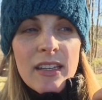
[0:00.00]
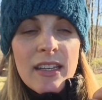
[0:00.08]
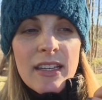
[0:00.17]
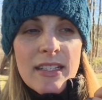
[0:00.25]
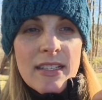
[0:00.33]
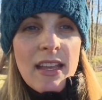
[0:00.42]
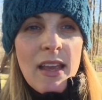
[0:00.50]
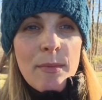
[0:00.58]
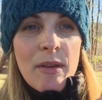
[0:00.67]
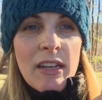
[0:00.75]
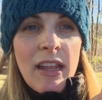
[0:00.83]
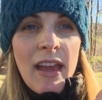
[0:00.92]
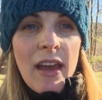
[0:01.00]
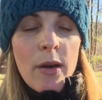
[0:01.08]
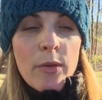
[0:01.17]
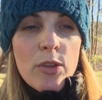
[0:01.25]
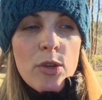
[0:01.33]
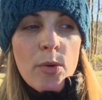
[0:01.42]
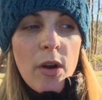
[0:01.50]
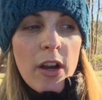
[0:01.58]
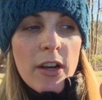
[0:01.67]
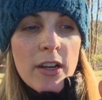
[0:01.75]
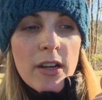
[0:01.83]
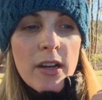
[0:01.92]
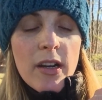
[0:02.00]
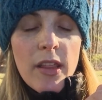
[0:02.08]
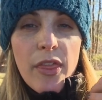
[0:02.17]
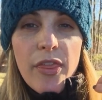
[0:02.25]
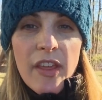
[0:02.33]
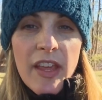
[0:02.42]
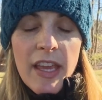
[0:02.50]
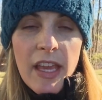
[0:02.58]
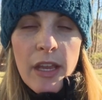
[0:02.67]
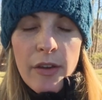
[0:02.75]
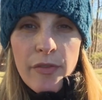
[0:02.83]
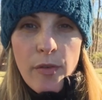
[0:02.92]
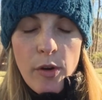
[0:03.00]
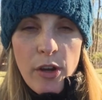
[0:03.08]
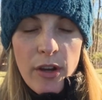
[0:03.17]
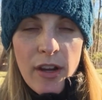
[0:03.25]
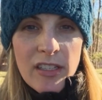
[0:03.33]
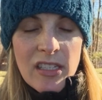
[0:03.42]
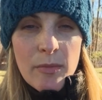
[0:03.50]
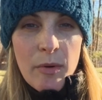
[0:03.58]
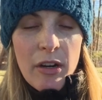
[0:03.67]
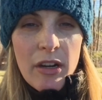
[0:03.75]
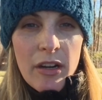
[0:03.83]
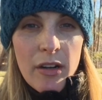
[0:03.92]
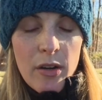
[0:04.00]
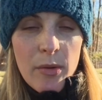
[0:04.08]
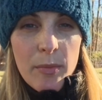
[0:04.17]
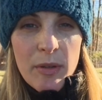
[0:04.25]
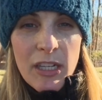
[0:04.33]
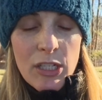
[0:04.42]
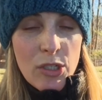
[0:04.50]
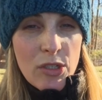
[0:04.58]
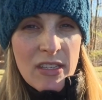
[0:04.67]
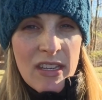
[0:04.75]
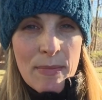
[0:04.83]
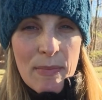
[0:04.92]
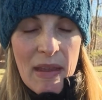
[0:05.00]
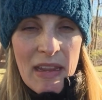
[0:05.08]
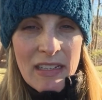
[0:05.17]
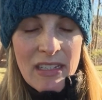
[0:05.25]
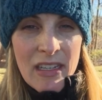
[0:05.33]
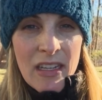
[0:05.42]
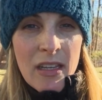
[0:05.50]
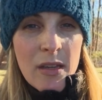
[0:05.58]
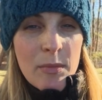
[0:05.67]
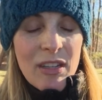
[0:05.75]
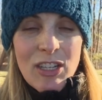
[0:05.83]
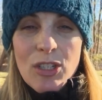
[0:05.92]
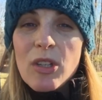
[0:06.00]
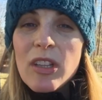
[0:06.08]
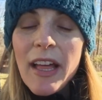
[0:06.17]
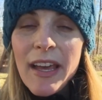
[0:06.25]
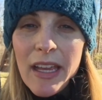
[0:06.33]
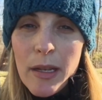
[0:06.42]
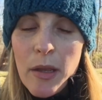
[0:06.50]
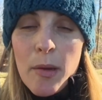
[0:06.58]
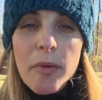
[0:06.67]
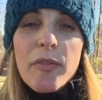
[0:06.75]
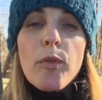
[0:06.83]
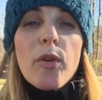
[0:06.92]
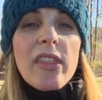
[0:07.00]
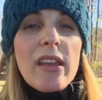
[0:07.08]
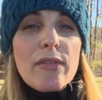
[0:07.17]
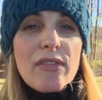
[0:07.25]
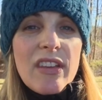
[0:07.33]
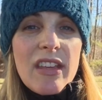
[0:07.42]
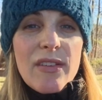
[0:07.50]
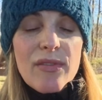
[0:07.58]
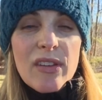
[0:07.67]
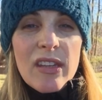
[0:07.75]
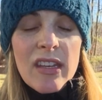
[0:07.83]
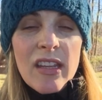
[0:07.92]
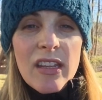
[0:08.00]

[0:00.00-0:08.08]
examine how you are thinking for your customer, potential teammate, potential client, before they've even